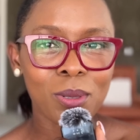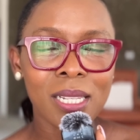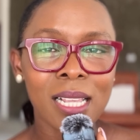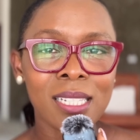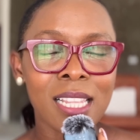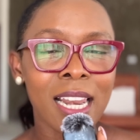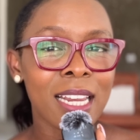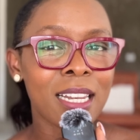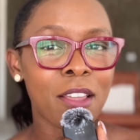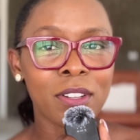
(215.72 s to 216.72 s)
sets that
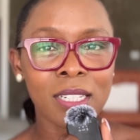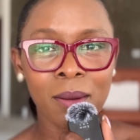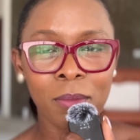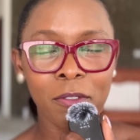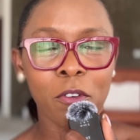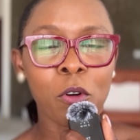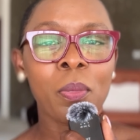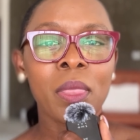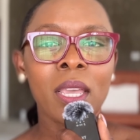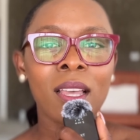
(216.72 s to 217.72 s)
I'd never done before.
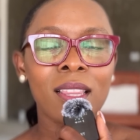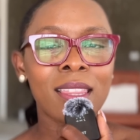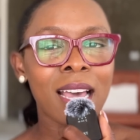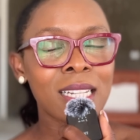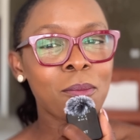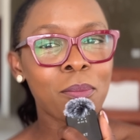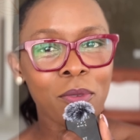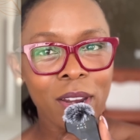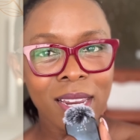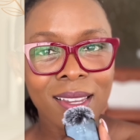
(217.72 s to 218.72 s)
That
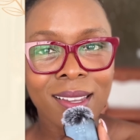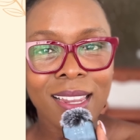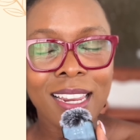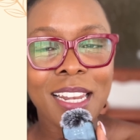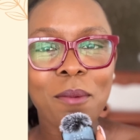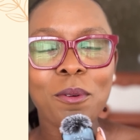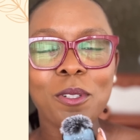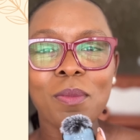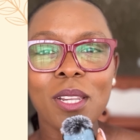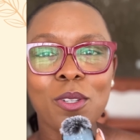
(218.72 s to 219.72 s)
break
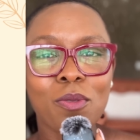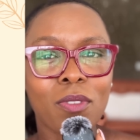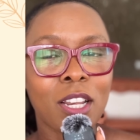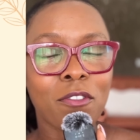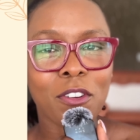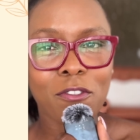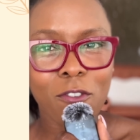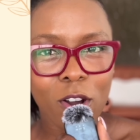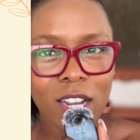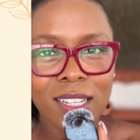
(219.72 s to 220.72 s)
enabled me to really
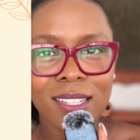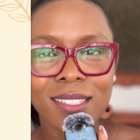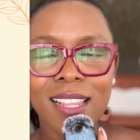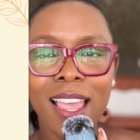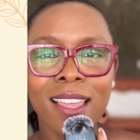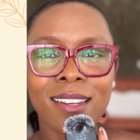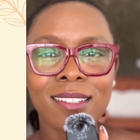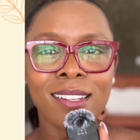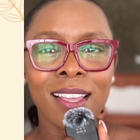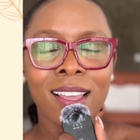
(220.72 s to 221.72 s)
refocus,
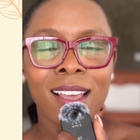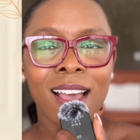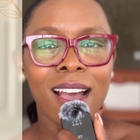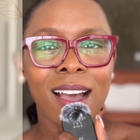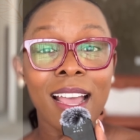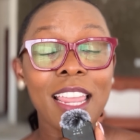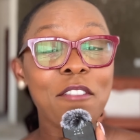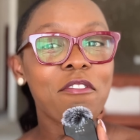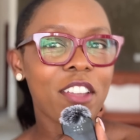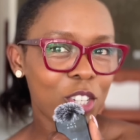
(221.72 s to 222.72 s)
and
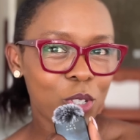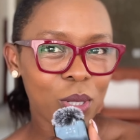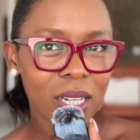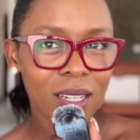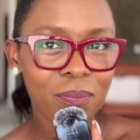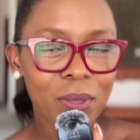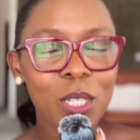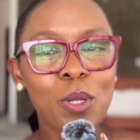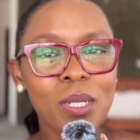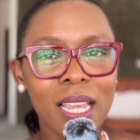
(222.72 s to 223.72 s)
eventually,
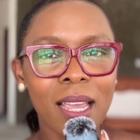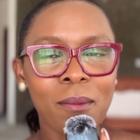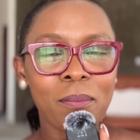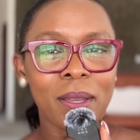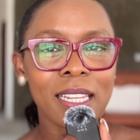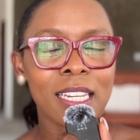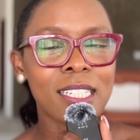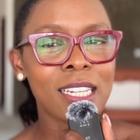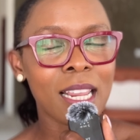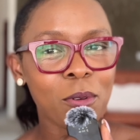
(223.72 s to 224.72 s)
it took time, but
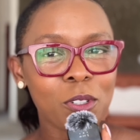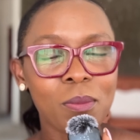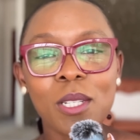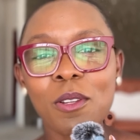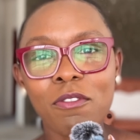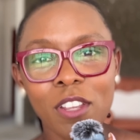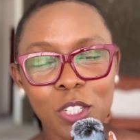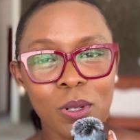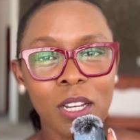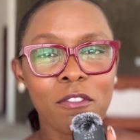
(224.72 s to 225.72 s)
it enabled me to
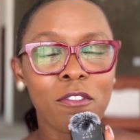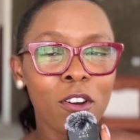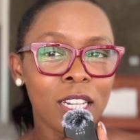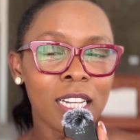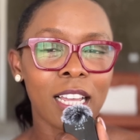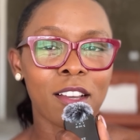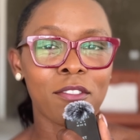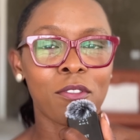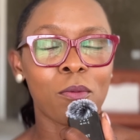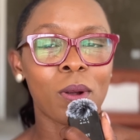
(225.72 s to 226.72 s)
eventually fall in
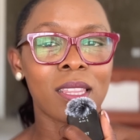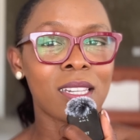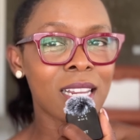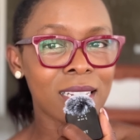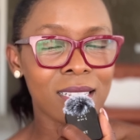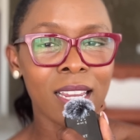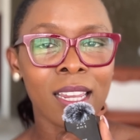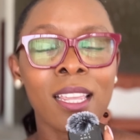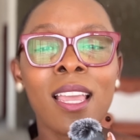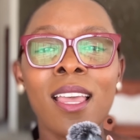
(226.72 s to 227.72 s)
love with
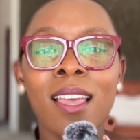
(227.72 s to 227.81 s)
nursing